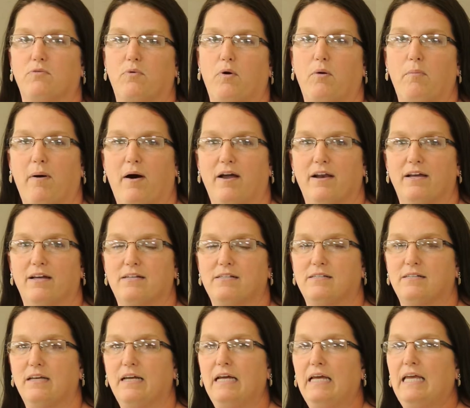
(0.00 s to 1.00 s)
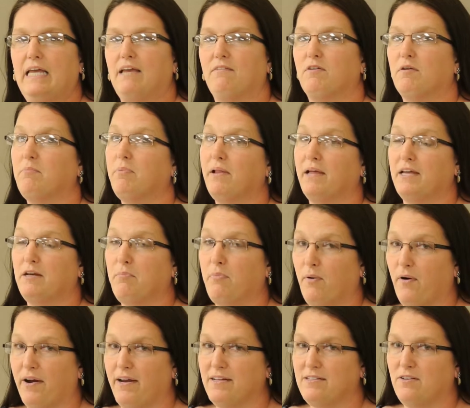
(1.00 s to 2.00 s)
robotics, even played
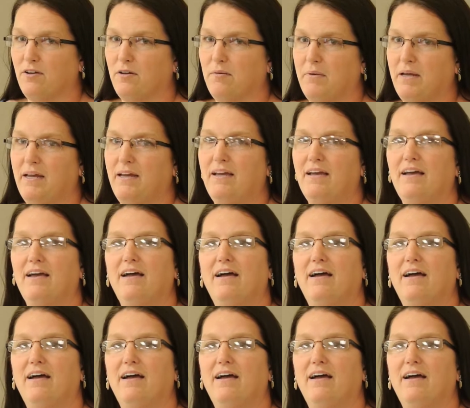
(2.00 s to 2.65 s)
pranks on me.